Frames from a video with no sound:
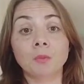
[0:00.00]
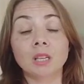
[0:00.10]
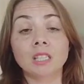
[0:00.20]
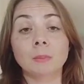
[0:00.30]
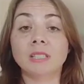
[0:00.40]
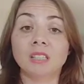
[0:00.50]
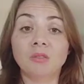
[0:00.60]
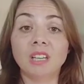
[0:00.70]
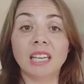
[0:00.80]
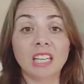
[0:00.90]

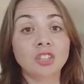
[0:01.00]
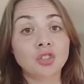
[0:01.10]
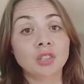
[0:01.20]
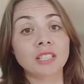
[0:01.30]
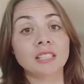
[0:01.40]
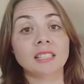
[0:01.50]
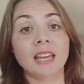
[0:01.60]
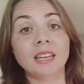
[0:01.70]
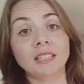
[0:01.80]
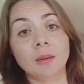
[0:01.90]
specific interests
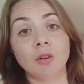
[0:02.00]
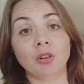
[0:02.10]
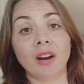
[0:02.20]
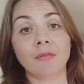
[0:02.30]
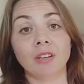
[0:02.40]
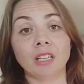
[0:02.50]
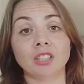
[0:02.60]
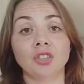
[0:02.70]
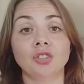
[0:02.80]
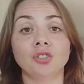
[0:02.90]
and demographics
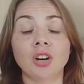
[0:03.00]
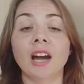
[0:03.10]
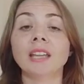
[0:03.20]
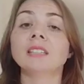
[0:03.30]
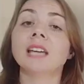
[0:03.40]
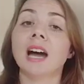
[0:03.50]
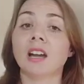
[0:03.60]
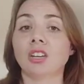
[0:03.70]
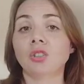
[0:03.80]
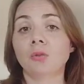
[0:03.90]
to try and
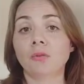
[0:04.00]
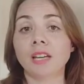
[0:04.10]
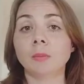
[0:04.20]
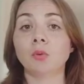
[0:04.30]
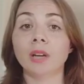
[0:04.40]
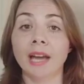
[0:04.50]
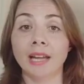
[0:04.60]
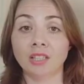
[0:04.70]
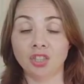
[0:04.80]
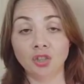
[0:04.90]
target your Facebook
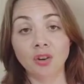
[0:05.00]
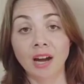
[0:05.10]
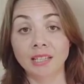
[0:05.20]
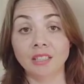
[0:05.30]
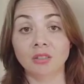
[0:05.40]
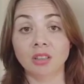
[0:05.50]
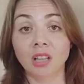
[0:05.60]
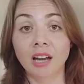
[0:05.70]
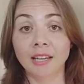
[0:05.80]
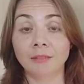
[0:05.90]
ads to your ideal
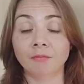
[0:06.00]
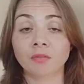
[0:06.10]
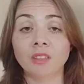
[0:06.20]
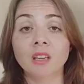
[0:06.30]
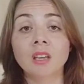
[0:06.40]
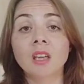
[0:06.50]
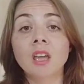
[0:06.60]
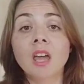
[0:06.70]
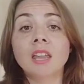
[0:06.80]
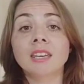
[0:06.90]
client.
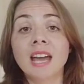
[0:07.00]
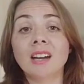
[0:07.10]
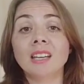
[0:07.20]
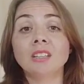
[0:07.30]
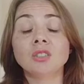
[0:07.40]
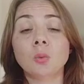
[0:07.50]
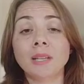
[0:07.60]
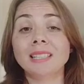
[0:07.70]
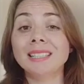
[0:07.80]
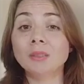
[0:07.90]
Now, in
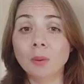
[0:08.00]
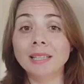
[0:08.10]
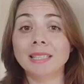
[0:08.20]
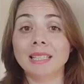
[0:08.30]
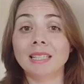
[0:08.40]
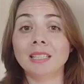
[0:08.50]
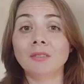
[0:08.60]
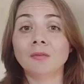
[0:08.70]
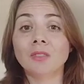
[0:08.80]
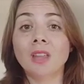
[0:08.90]
2020,